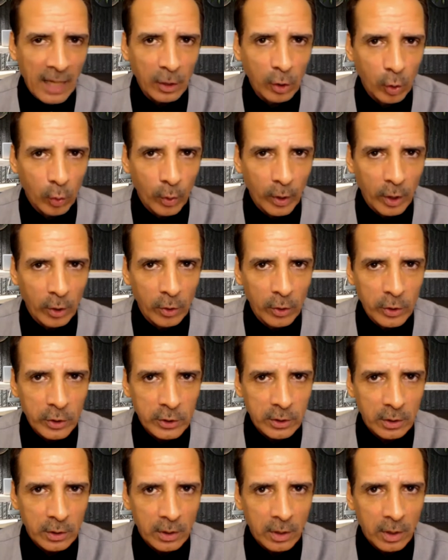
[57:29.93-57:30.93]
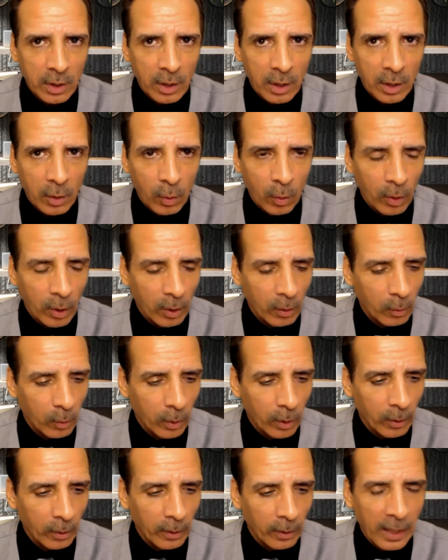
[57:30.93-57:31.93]
lawyers, or
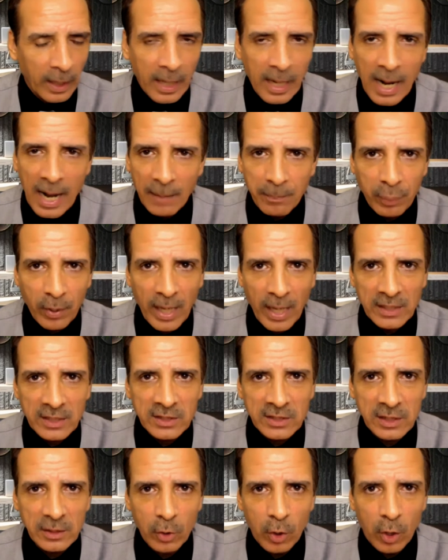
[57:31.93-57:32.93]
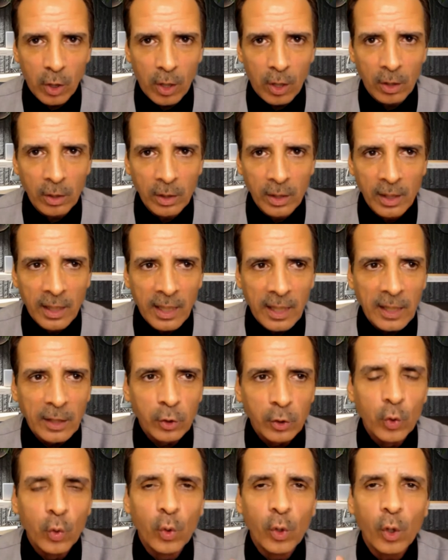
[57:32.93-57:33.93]
we're not practicing law,
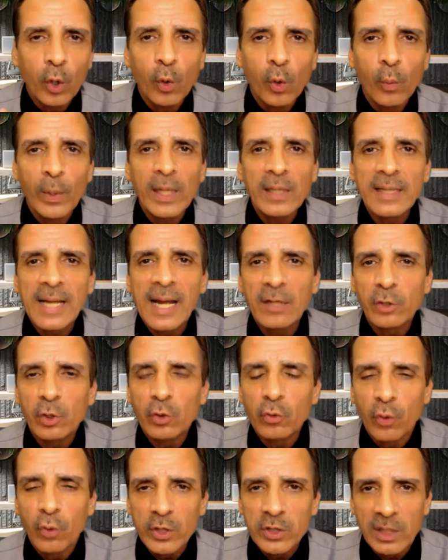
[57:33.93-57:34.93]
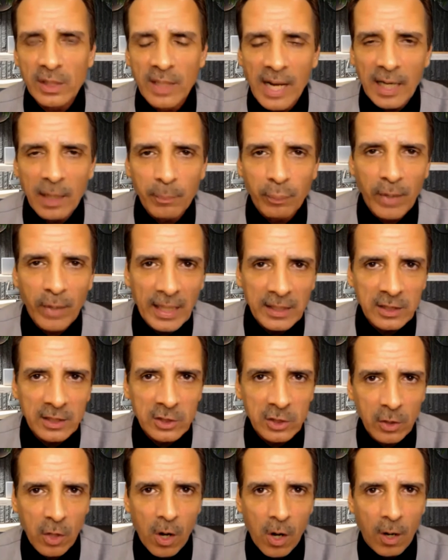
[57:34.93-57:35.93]
nor are we allowed to cross the line and
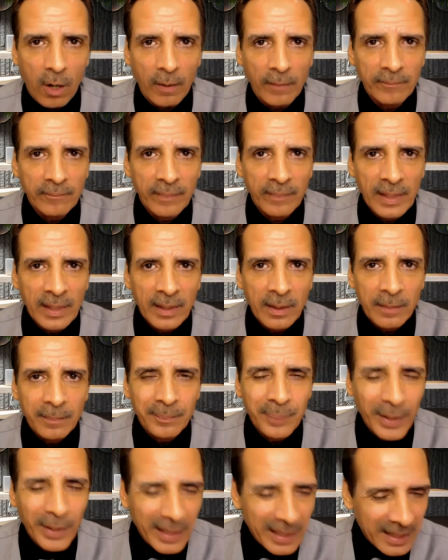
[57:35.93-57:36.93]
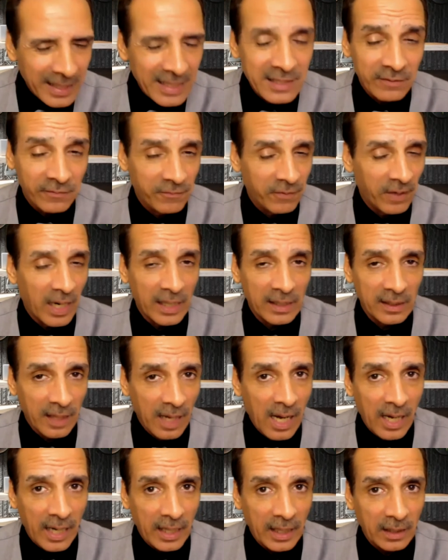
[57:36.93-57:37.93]
practice law. But it is a fine
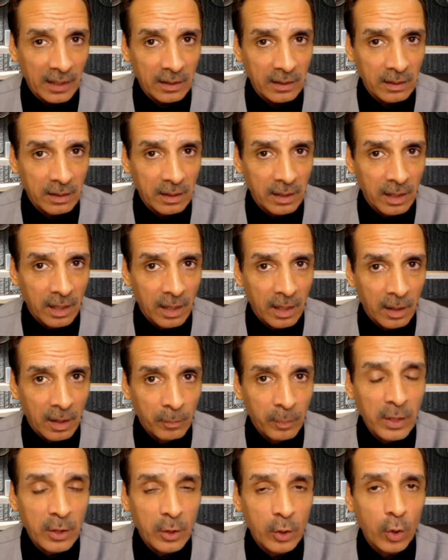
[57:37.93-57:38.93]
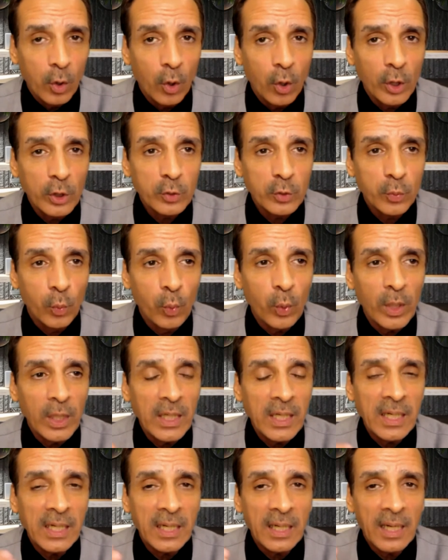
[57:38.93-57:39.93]
line because
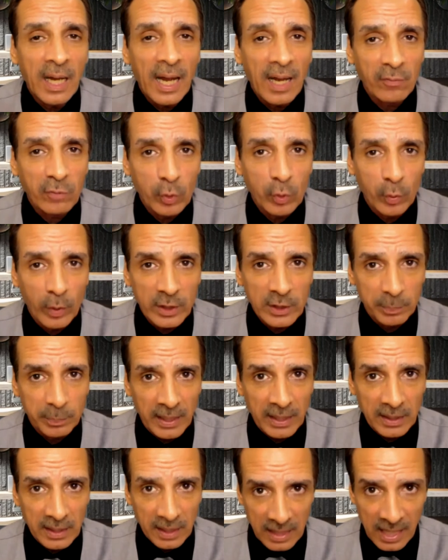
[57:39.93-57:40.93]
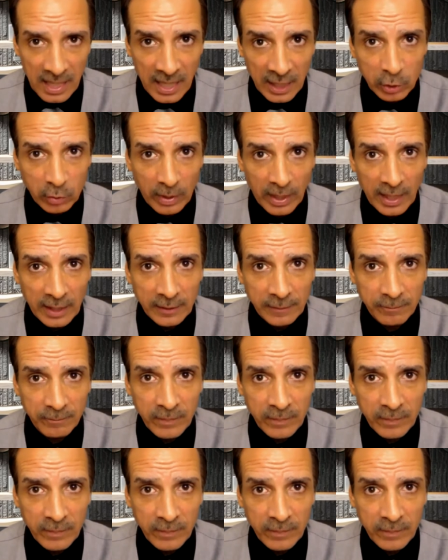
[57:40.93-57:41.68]
we have to explain the contract.